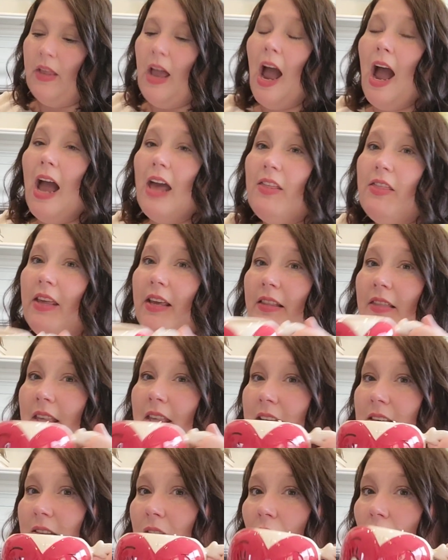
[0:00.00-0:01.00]
I think
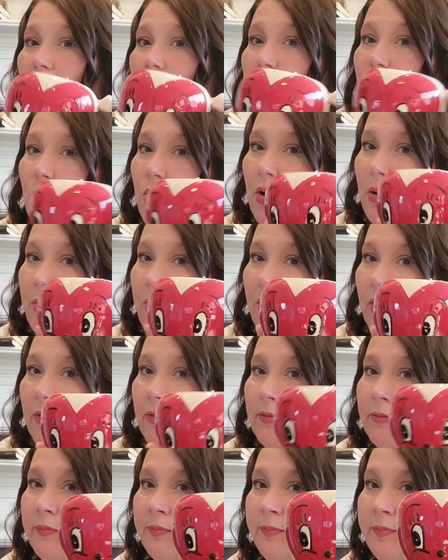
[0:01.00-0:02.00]
these are adorable,
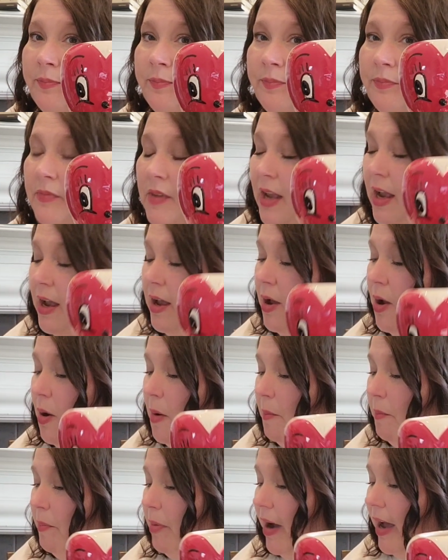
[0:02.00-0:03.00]

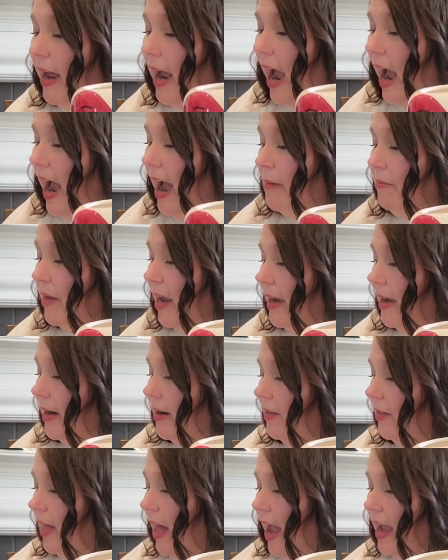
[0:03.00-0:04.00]
but I'm not
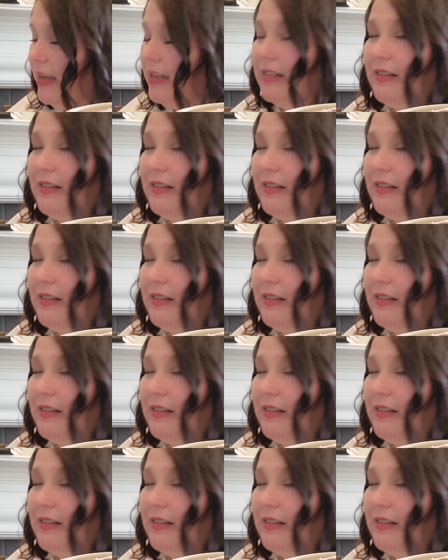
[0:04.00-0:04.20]
gonna lie,